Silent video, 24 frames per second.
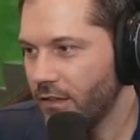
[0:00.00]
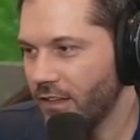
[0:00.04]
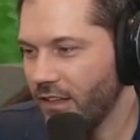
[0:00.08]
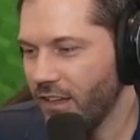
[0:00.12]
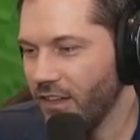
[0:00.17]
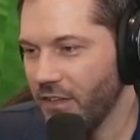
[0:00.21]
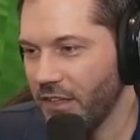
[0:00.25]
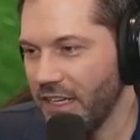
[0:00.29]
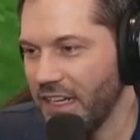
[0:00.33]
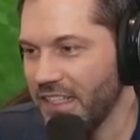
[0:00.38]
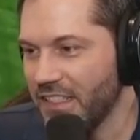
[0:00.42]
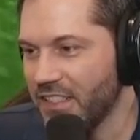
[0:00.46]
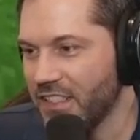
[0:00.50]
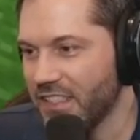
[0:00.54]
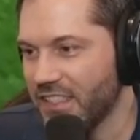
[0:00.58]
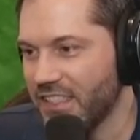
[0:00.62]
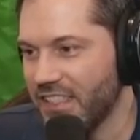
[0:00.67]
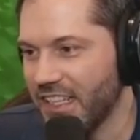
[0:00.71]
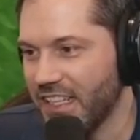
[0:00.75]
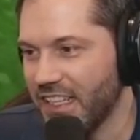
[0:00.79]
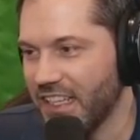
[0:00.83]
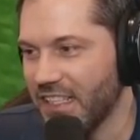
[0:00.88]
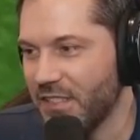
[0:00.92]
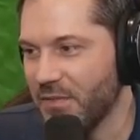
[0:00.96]
Oh, interesting. I
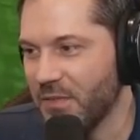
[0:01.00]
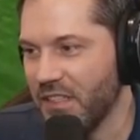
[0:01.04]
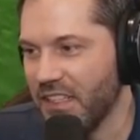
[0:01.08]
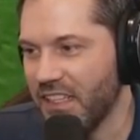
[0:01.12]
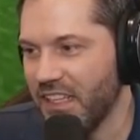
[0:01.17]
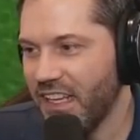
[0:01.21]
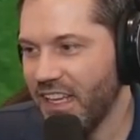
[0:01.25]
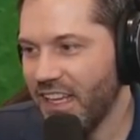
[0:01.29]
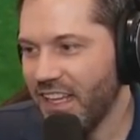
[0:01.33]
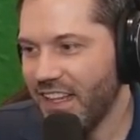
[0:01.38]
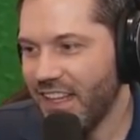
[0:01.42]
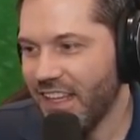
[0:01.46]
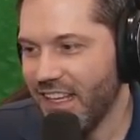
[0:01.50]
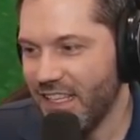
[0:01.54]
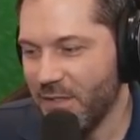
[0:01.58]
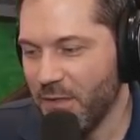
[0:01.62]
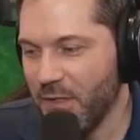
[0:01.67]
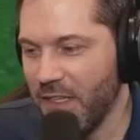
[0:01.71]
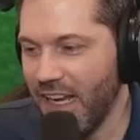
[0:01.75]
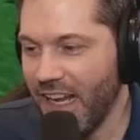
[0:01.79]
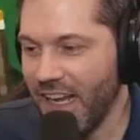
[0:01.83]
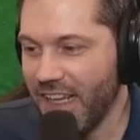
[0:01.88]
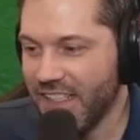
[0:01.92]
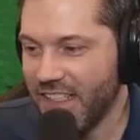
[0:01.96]
will tell this you, one, it was
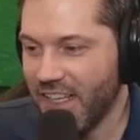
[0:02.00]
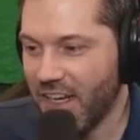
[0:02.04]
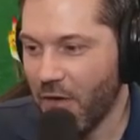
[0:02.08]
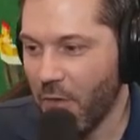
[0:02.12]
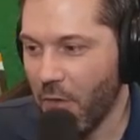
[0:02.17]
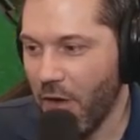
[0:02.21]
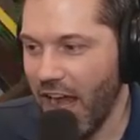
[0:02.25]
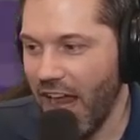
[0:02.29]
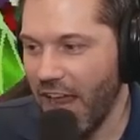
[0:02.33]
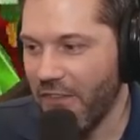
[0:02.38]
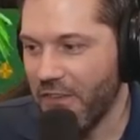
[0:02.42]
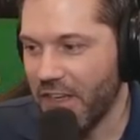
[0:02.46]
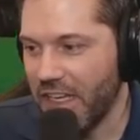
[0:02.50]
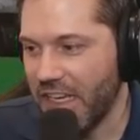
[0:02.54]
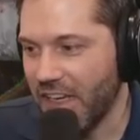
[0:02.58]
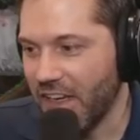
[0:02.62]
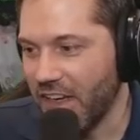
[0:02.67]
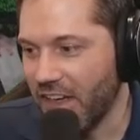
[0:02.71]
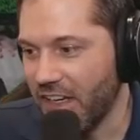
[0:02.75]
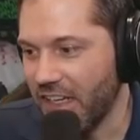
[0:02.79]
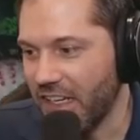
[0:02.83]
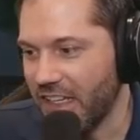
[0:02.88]
this one has not, gravity on